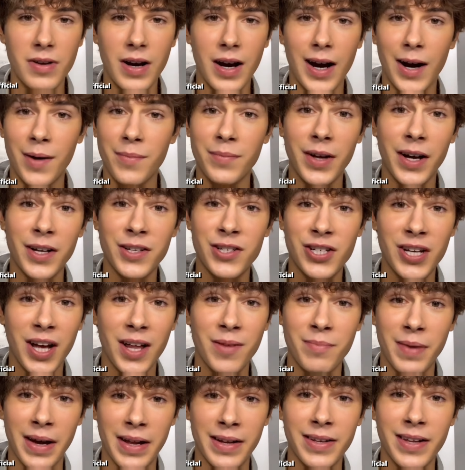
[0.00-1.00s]
I'm not
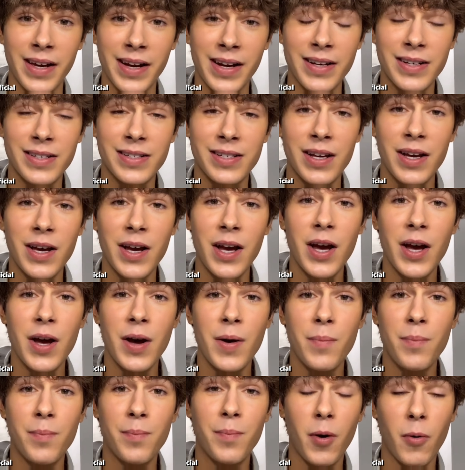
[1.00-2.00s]
Shawn Mendes,
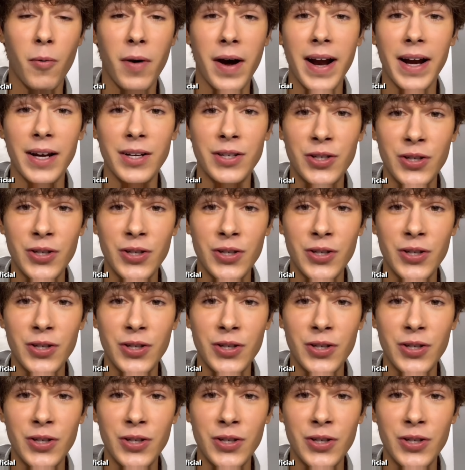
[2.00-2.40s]
but what I